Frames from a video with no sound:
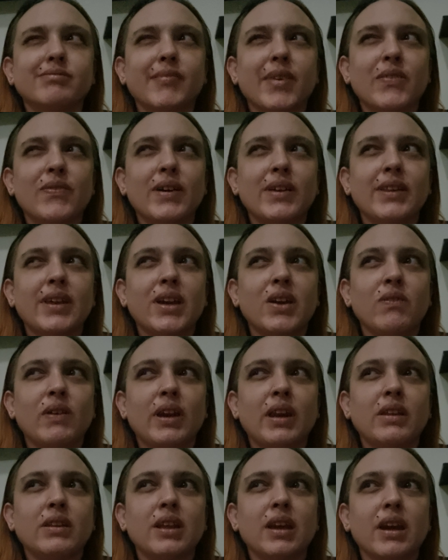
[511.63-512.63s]
If I think of
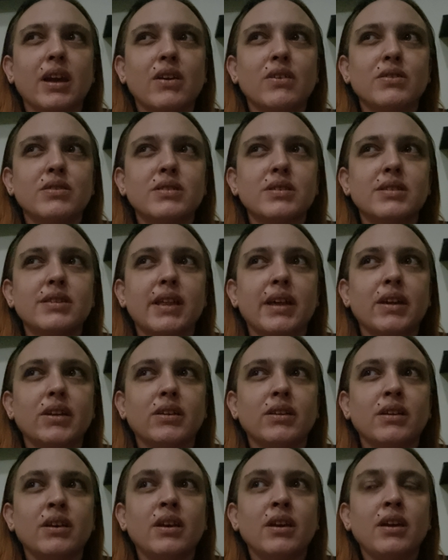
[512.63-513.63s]
anything else,
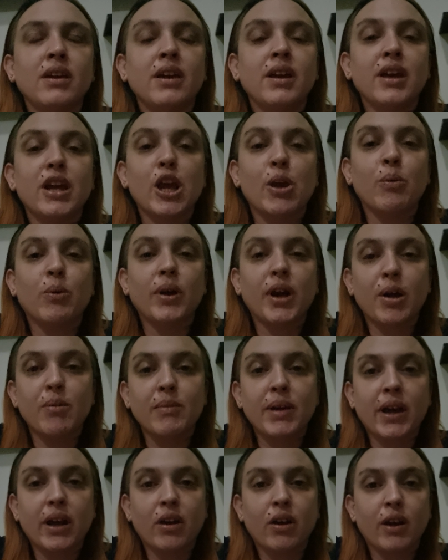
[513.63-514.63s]
then it will come
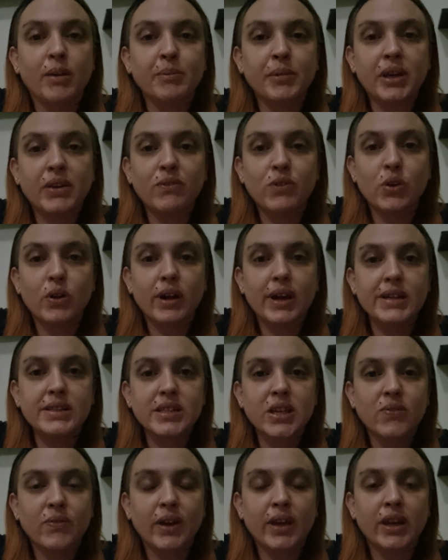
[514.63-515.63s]
back on. But if you guys
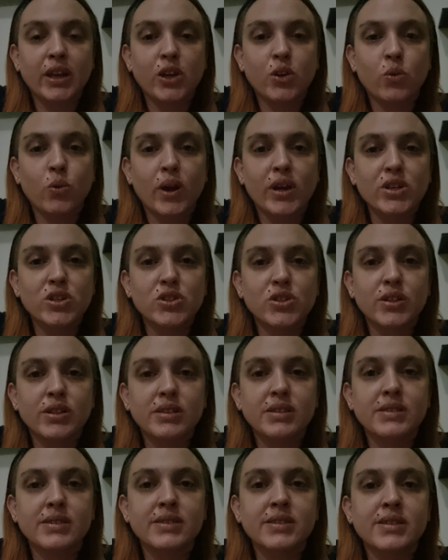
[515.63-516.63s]
have any
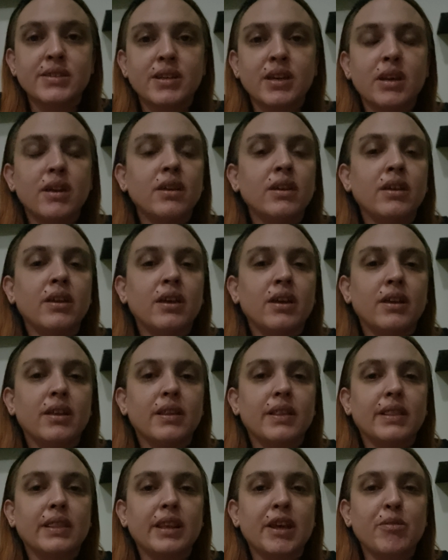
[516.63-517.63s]
questions,
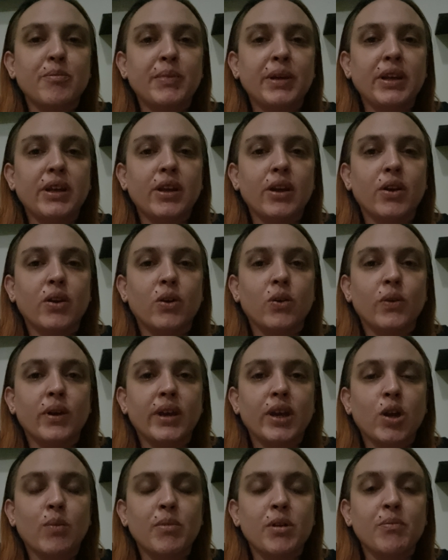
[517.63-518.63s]
let me know
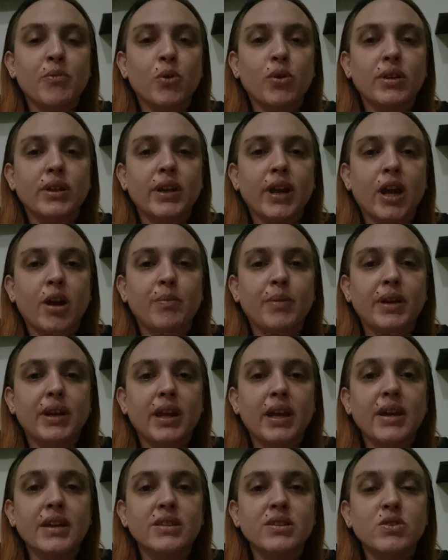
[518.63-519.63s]
and I'll be more than happy
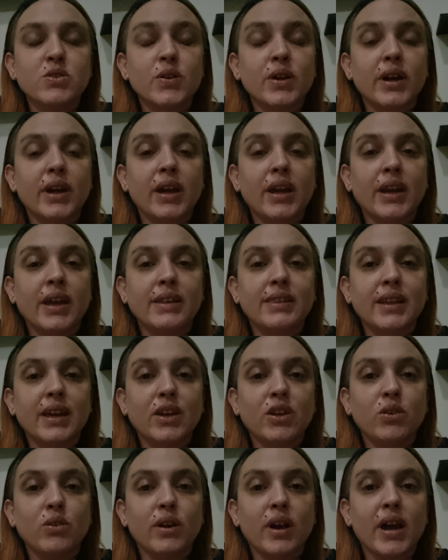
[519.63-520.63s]
to answer it. And I
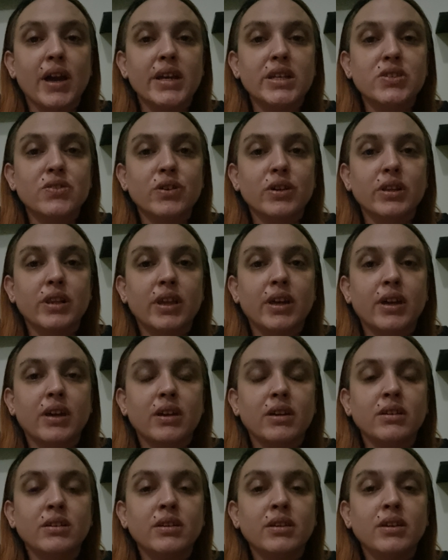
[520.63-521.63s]
thank you guys for
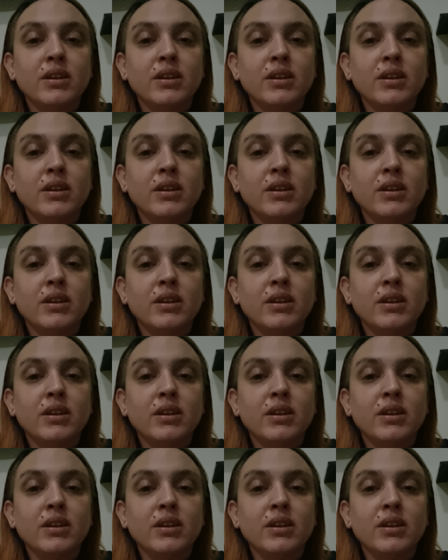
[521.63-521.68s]
the